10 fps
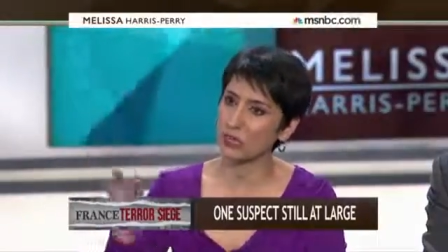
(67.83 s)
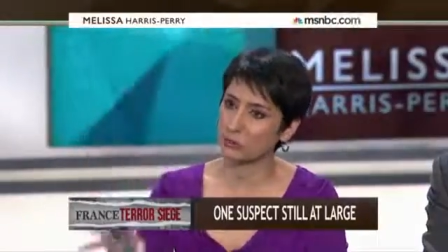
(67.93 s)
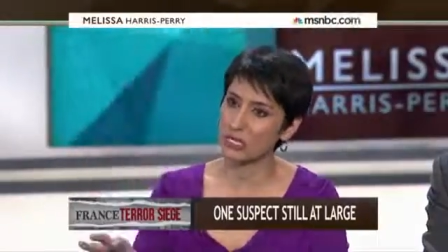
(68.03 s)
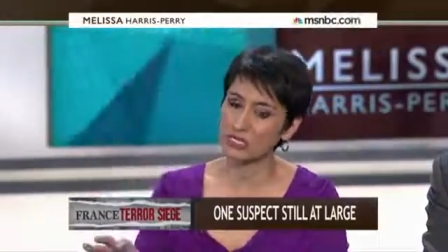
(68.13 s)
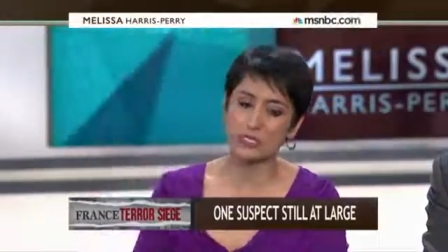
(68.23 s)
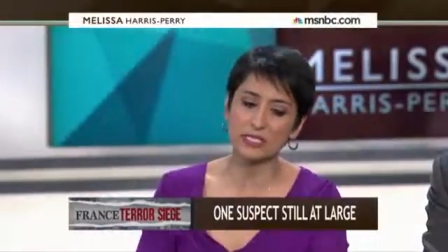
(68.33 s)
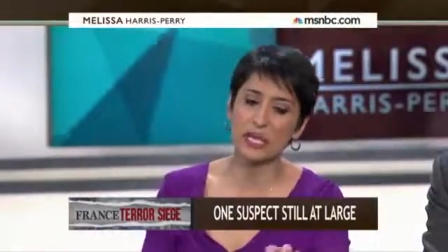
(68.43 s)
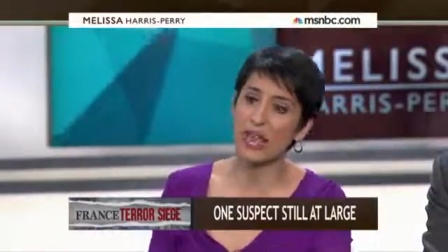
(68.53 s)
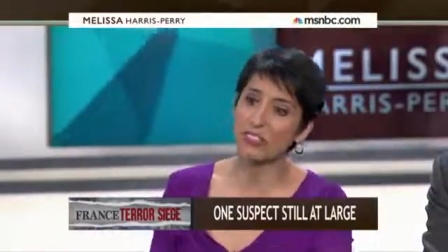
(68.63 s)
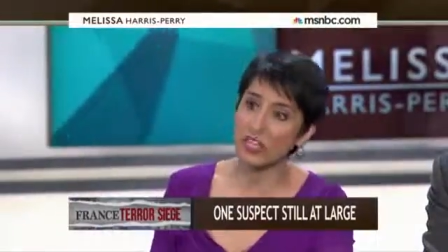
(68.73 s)
the prisons,
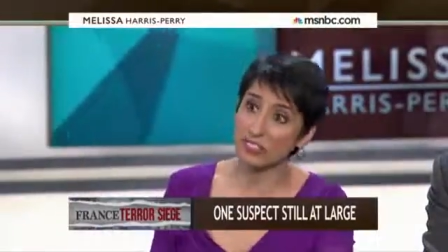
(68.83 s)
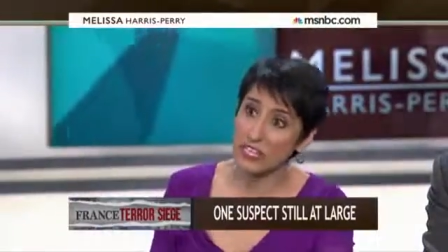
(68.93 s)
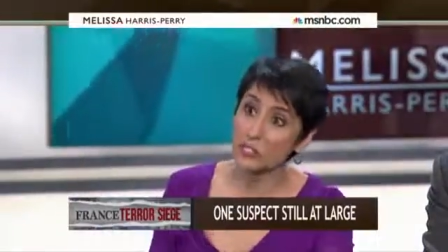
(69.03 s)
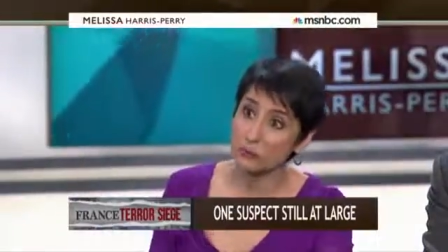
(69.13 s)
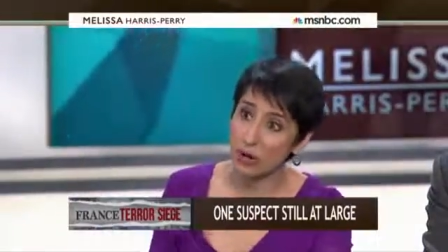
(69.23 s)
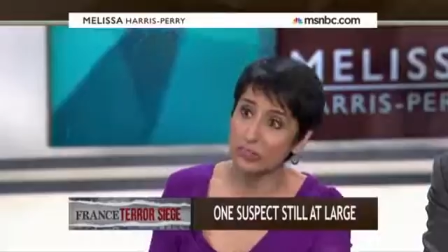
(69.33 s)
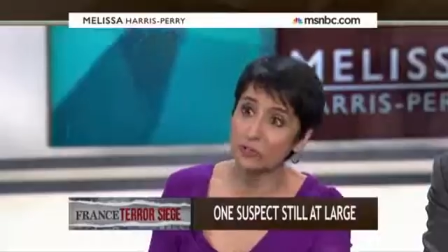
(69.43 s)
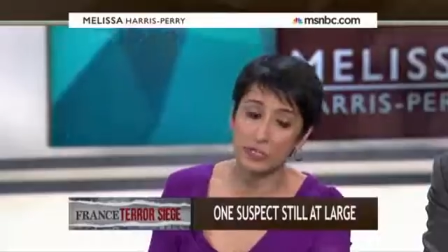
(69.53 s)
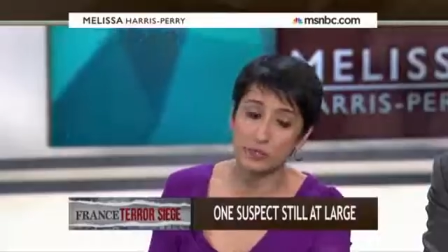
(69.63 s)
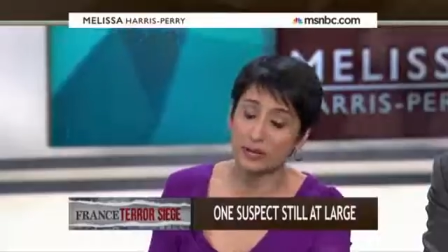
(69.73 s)
and that these brothers hmm.